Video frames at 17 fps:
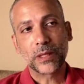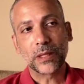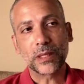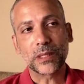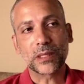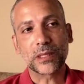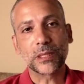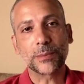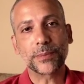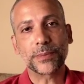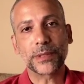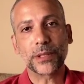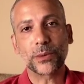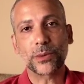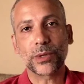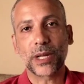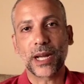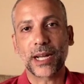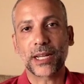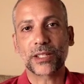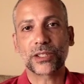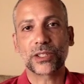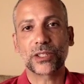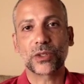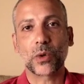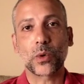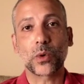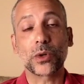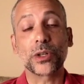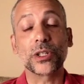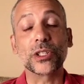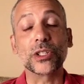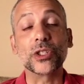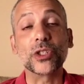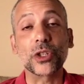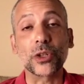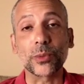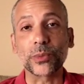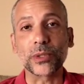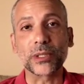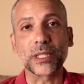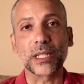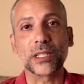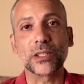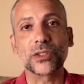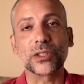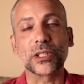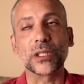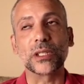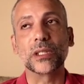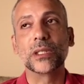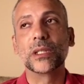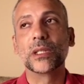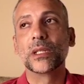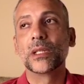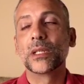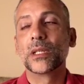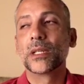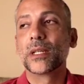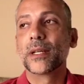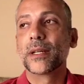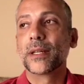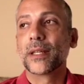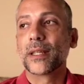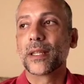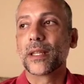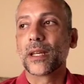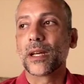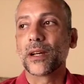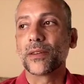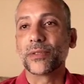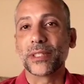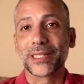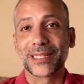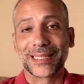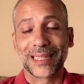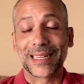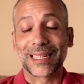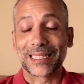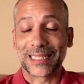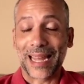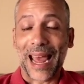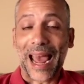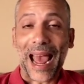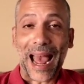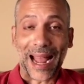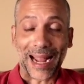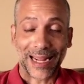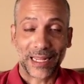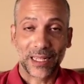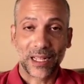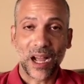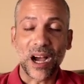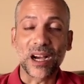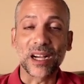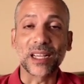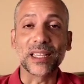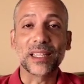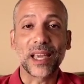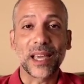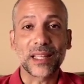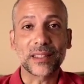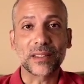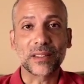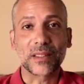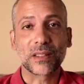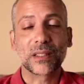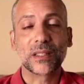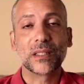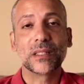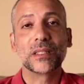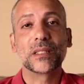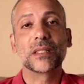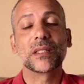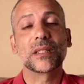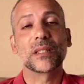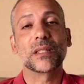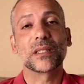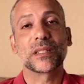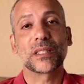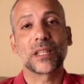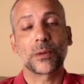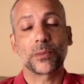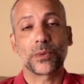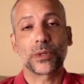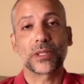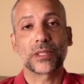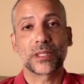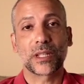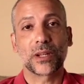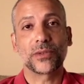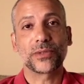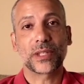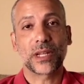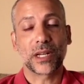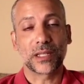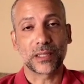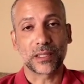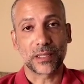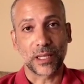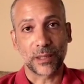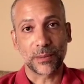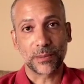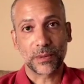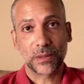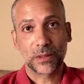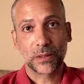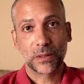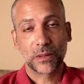is simply a reaction or an interpretation of an attack against the separate self concept.